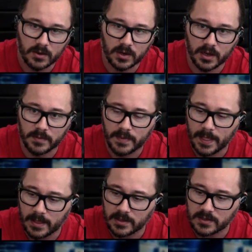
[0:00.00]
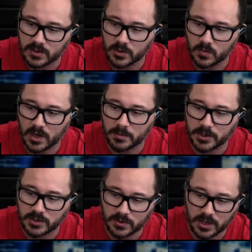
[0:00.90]
Okay? So you'll want to
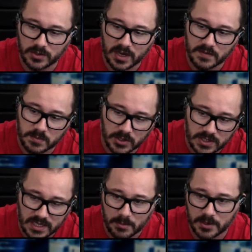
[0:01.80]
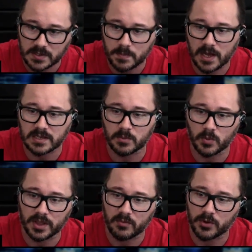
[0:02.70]
make sure that you have as much stamina as possible
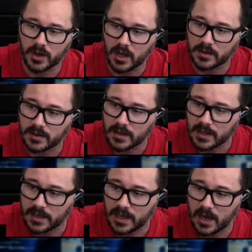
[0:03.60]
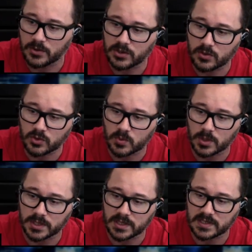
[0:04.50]
with every hunt. Now,
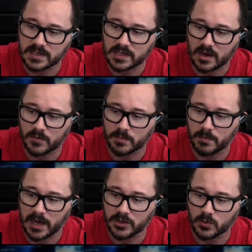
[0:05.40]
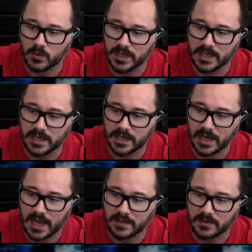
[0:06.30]
usually this is covered by you
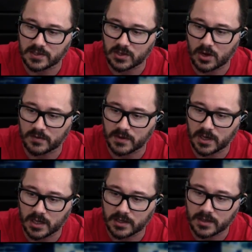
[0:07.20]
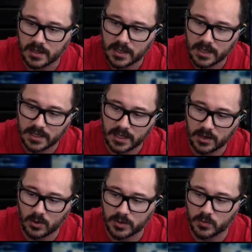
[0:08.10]
eating at the start of a hunt. And then
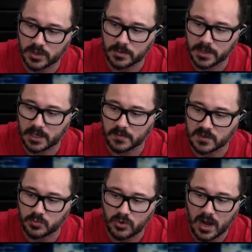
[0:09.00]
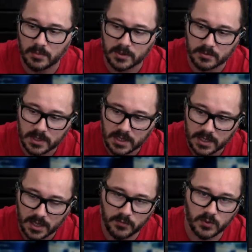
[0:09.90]
it only really becomes a problem
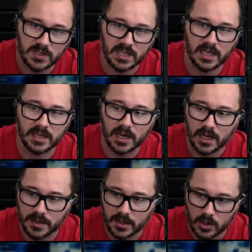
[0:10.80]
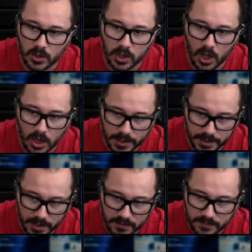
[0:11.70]
if you stay in a hunt long
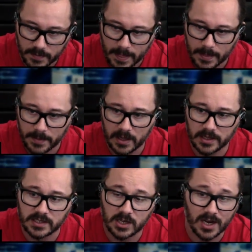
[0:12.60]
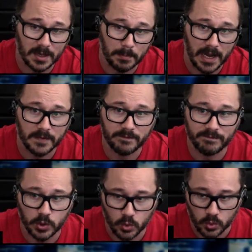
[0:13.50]
enough. Now let's talk about
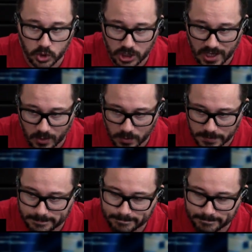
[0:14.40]
food, shall we?